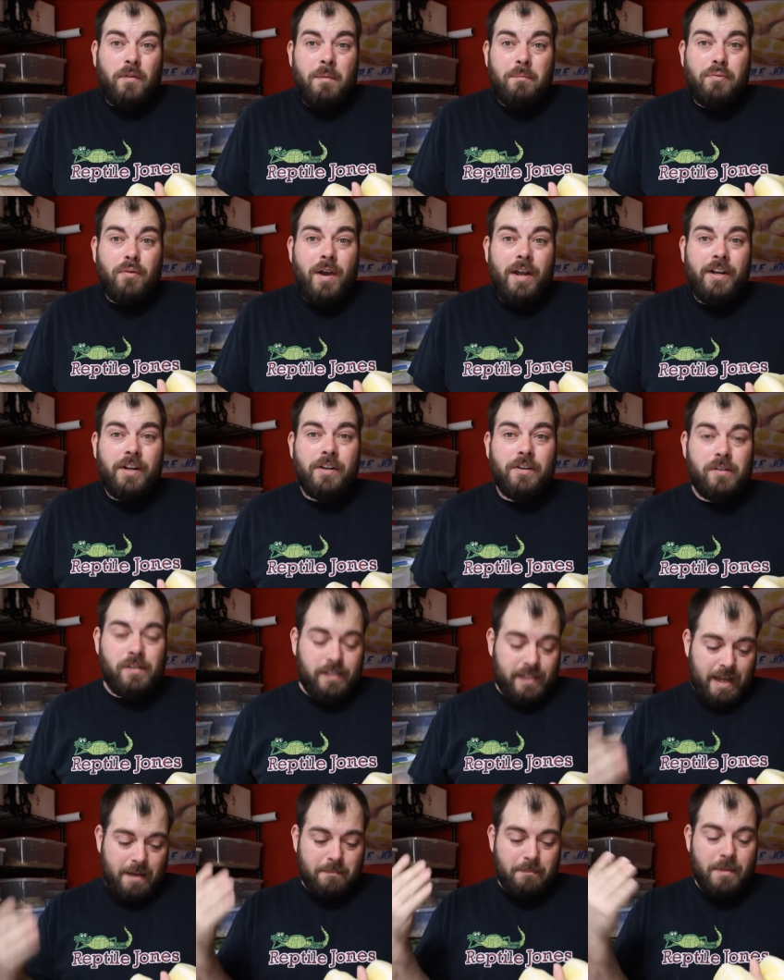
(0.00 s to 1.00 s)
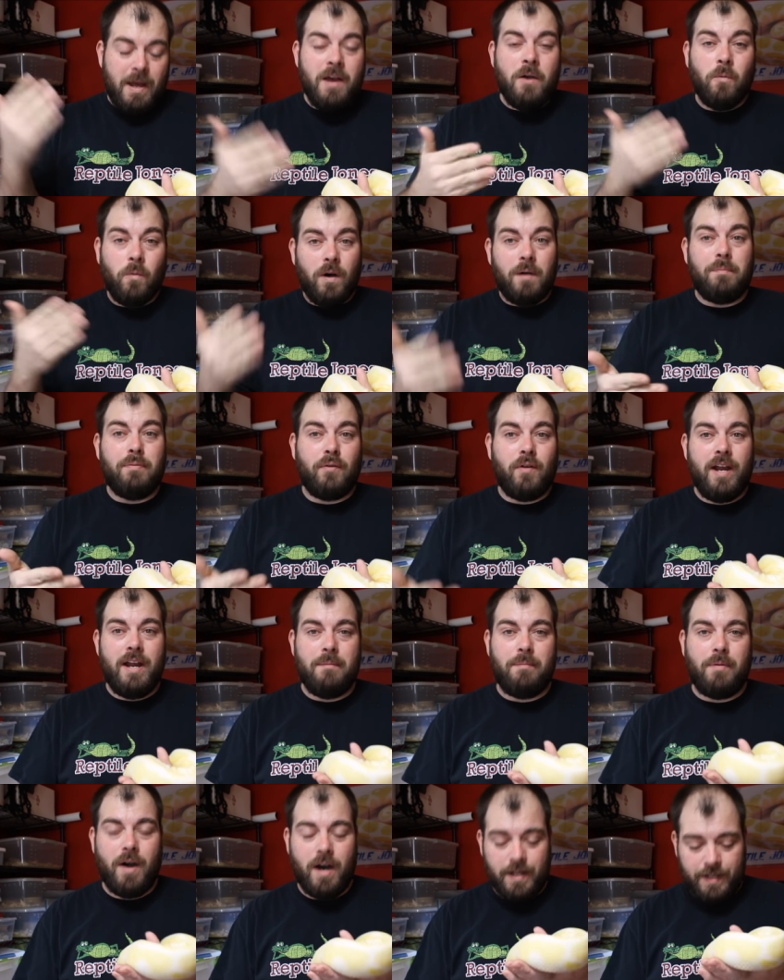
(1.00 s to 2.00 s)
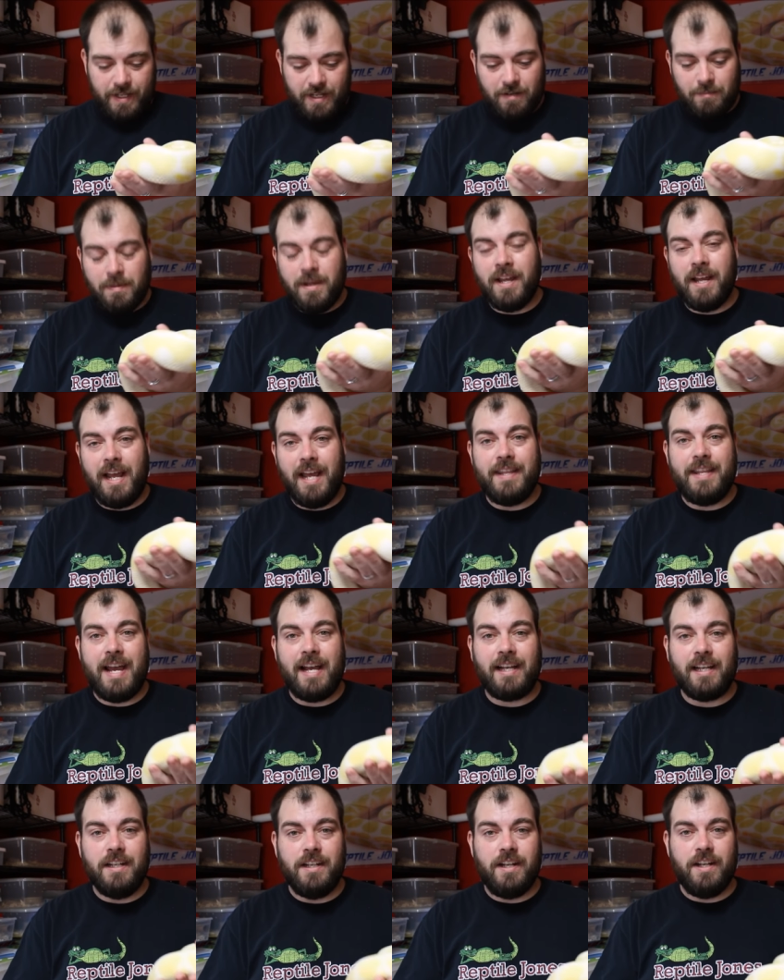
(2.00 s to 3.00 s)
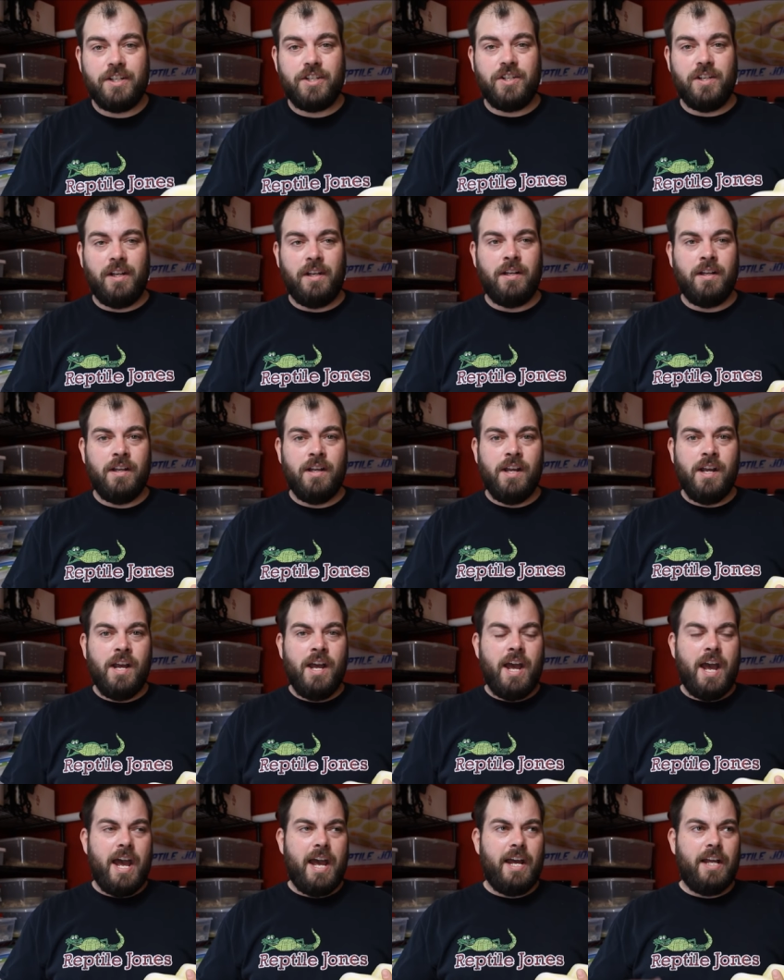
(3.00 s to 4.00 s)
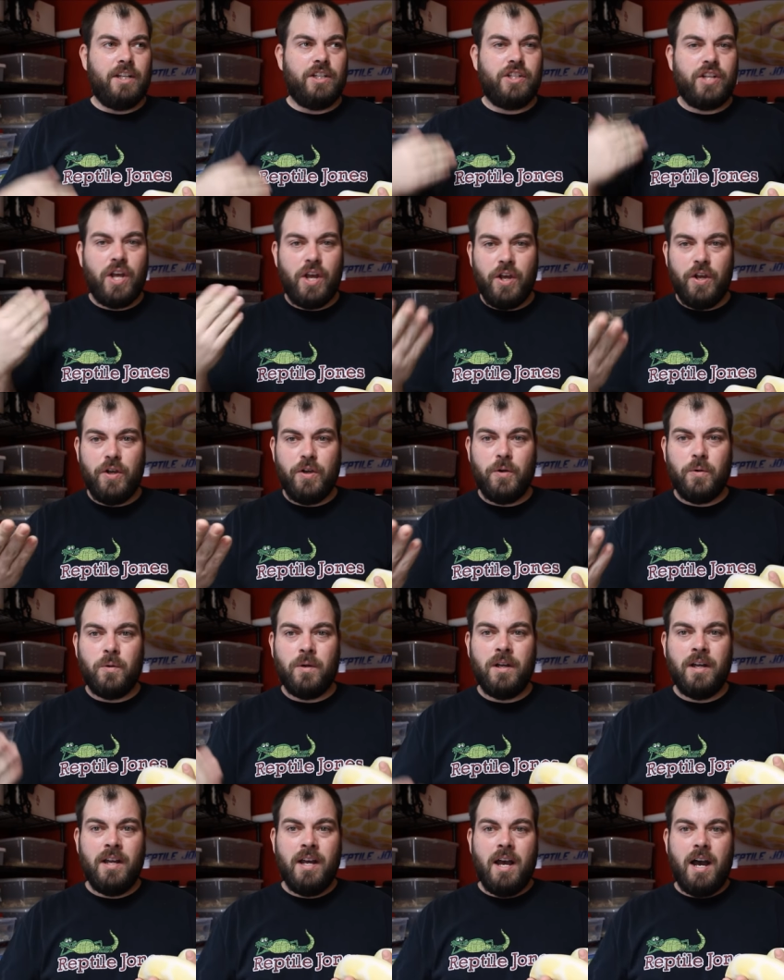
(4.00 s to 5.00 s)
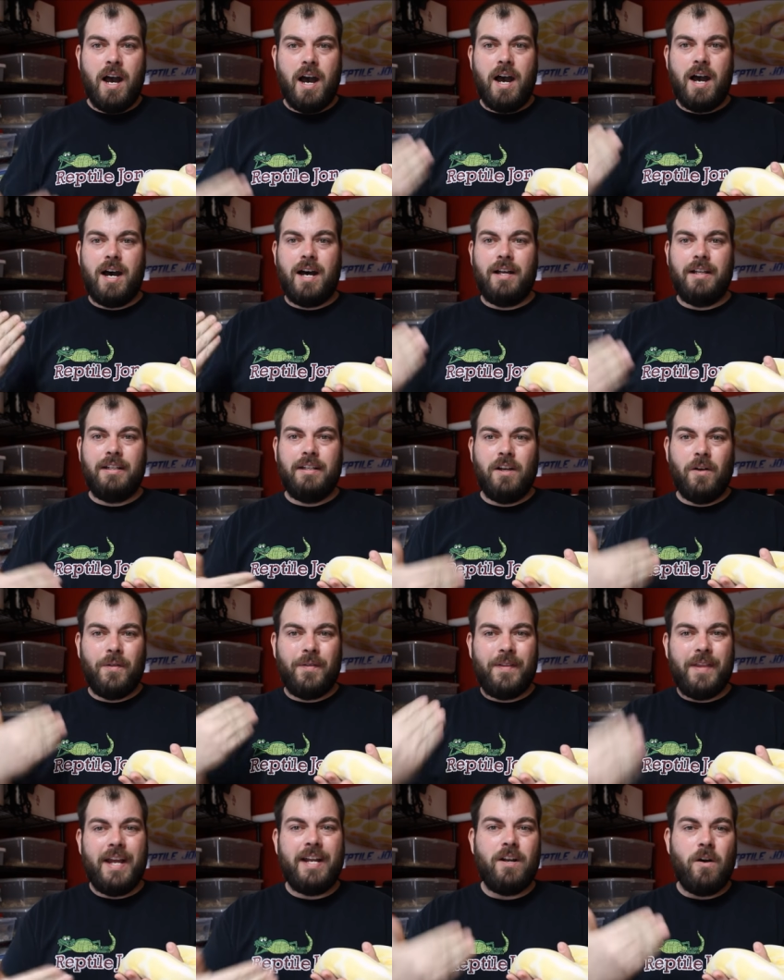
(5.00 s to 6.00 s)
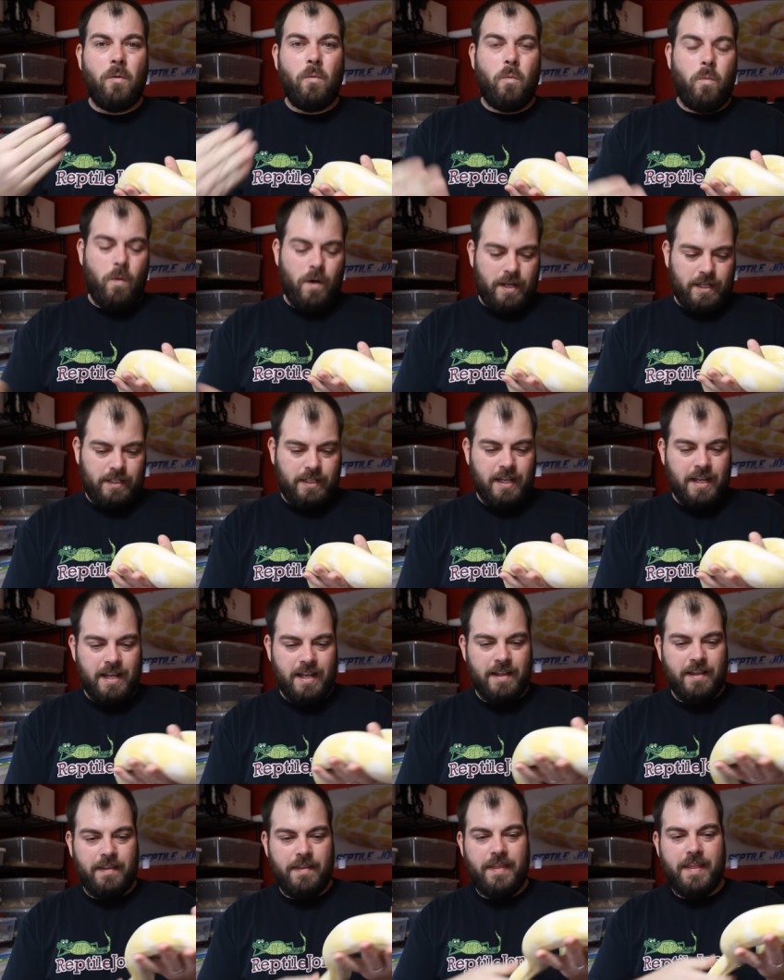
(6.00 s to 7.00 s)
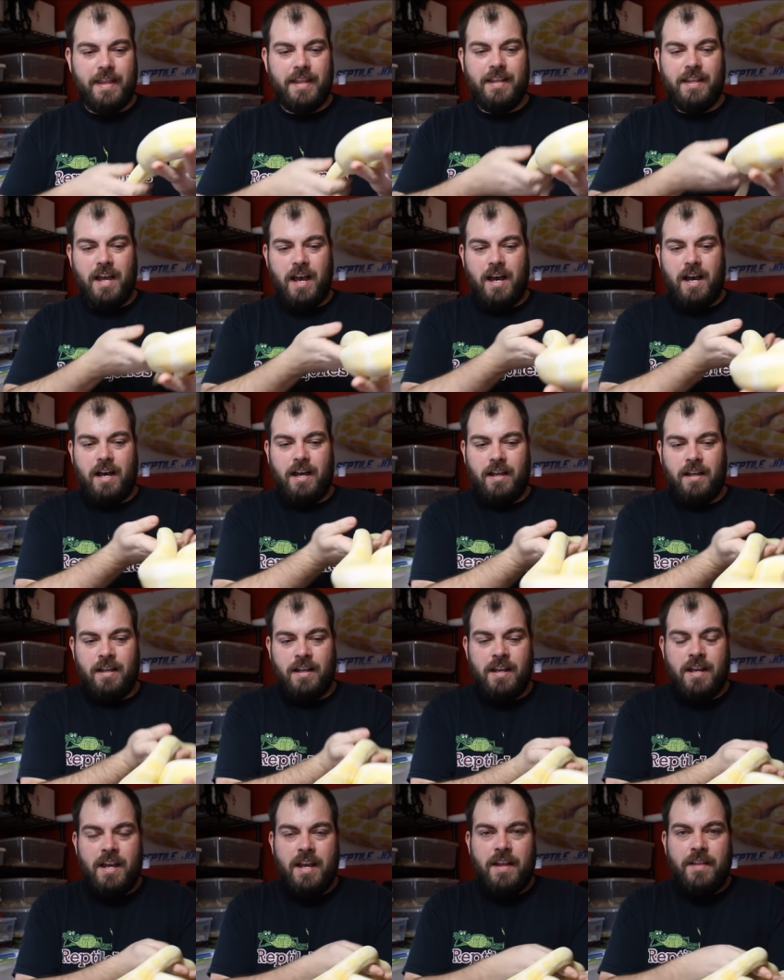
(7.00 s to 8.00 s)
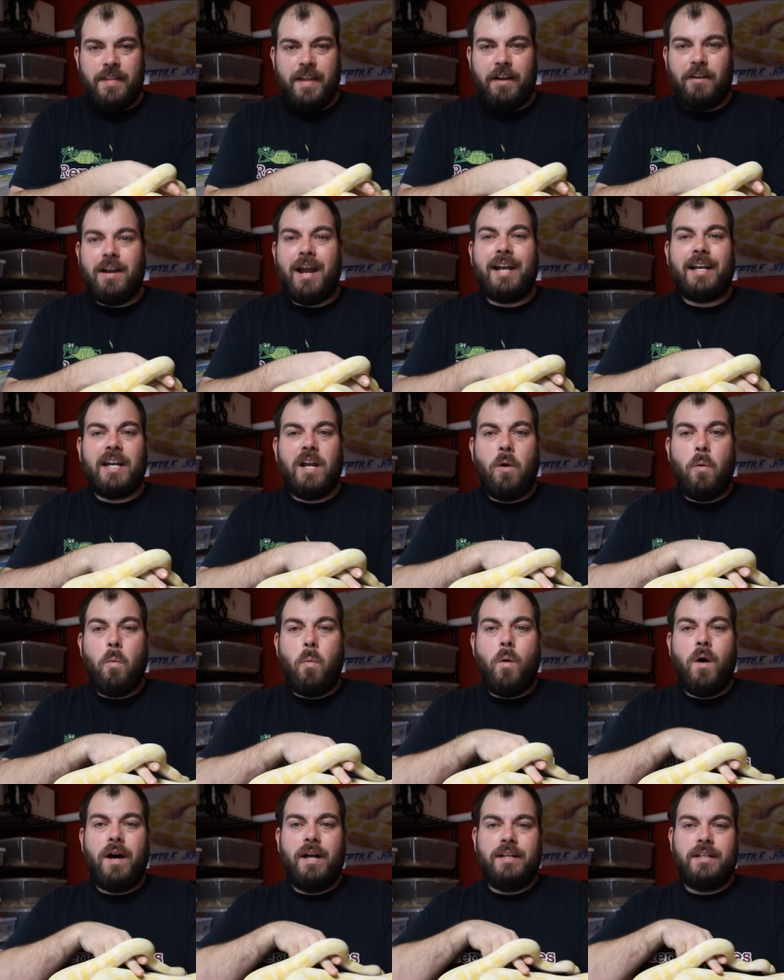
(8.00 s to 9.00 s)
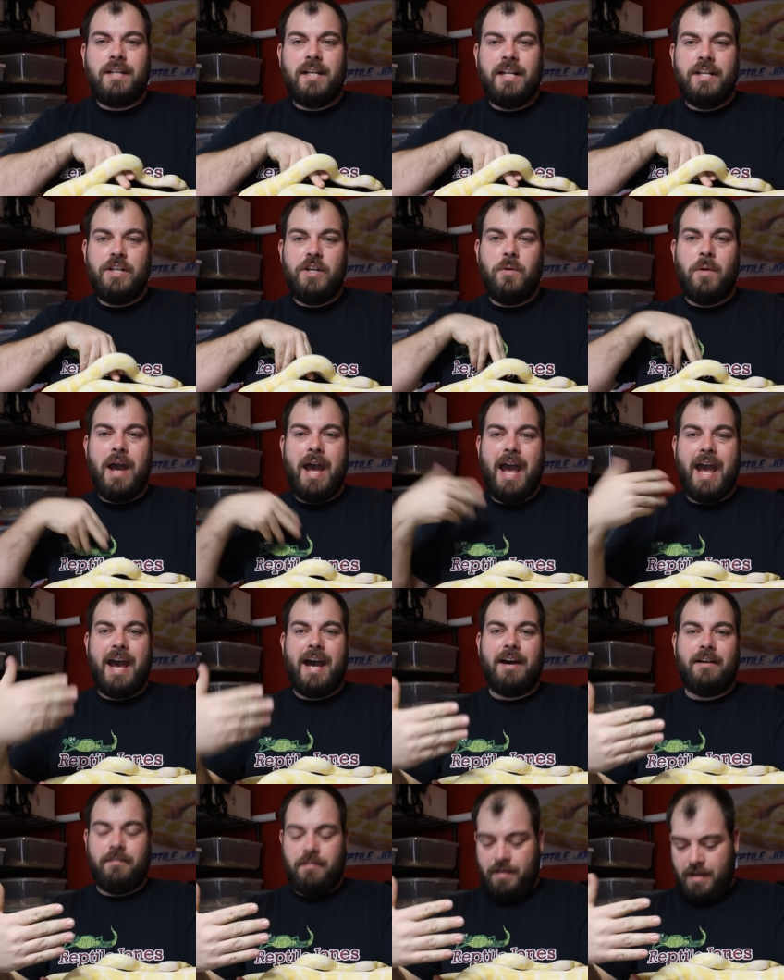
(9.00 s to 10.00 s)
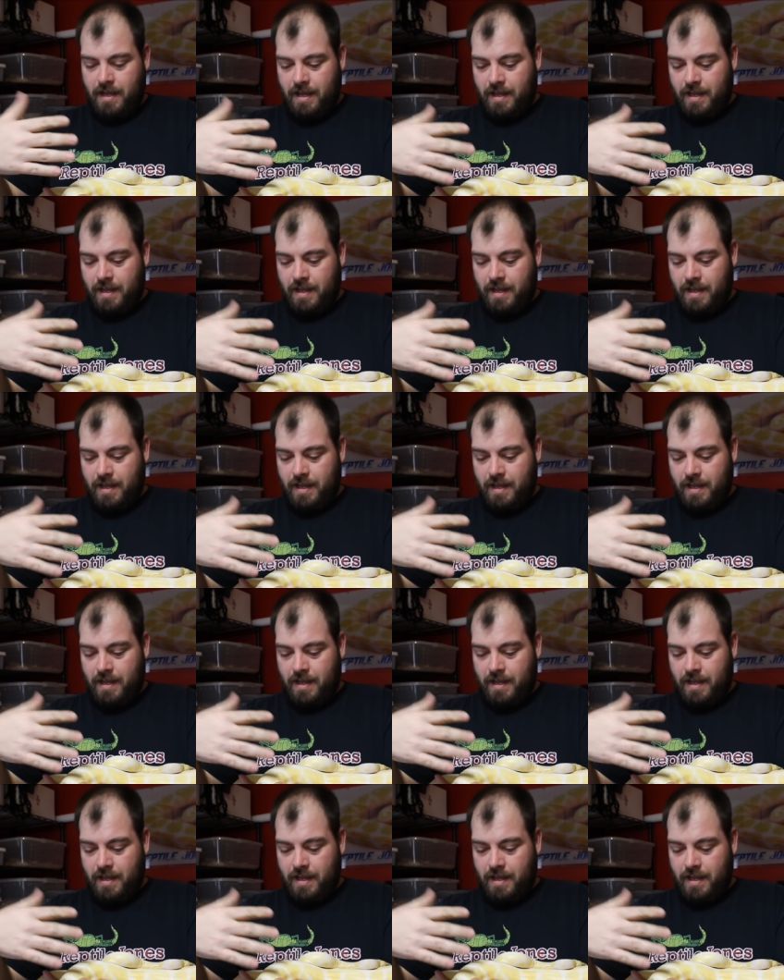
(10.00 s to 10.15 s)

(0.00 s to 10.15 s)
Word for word: predators that will prey upon them in that condition. And two, you know, they don't want they're not going to want to have